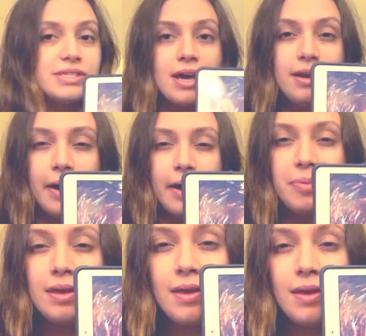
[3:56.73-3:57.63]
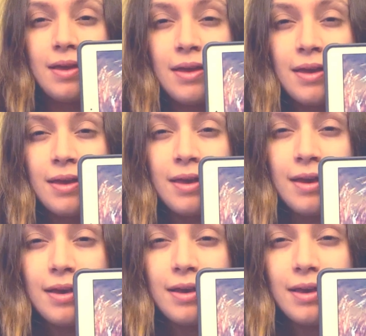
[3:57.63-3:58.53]
side up,
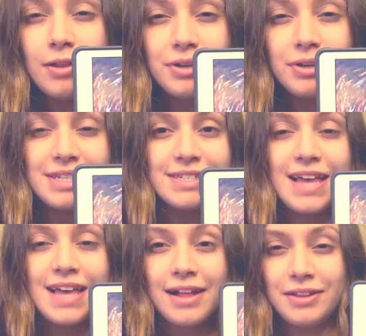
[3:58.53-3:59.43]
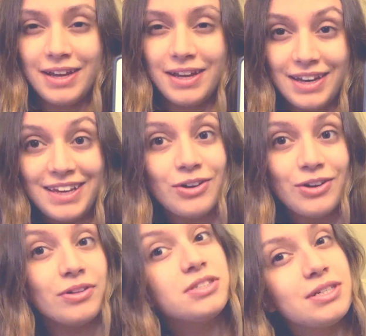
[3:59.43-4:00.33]
it looks exactly like an eagle,